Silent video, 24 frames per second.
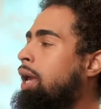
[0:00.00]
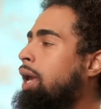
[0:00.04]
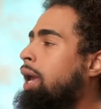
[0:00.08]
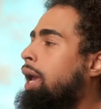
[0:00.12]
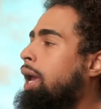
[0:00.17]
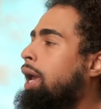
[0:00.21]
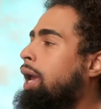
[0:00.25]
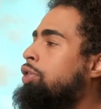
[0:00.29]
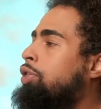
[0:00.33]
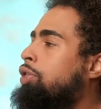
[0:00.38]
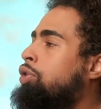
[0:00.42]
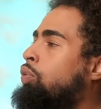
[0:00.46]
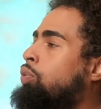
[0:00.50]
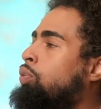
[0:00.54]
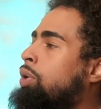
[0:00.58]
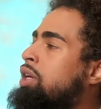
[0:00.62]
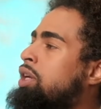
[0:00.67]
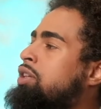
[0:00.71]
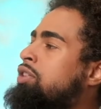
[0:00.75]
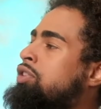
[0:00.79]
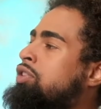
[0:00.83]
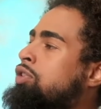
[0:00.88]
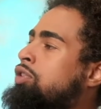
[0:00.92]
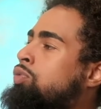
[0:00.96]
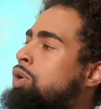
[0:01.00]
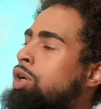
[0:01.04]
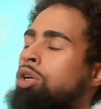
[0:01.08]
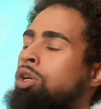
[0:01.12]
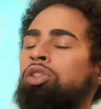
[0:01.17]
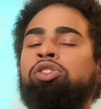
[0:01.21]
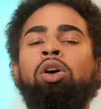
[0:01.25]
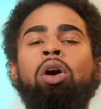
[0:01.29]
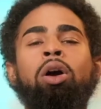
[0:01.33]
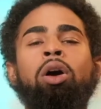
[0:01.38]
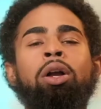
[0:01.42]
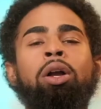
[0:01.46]
And the reason we are
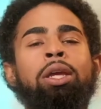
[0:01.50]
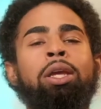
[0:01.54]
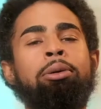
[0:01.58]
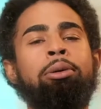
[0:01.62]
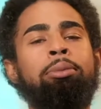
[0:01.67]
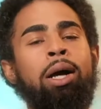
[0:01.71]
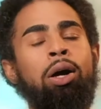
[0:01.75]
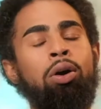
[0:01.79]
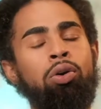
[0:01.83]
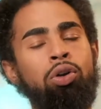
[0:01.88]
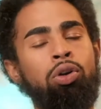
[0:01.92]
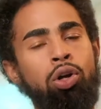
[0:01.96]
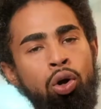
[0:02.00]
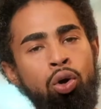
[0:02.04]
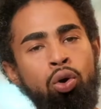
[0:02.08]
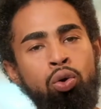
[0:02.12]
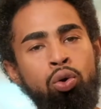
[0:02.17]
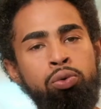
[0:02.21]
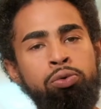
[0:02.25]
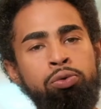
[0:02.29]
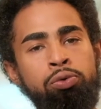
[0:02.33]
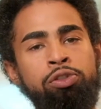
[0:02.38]
talking about cones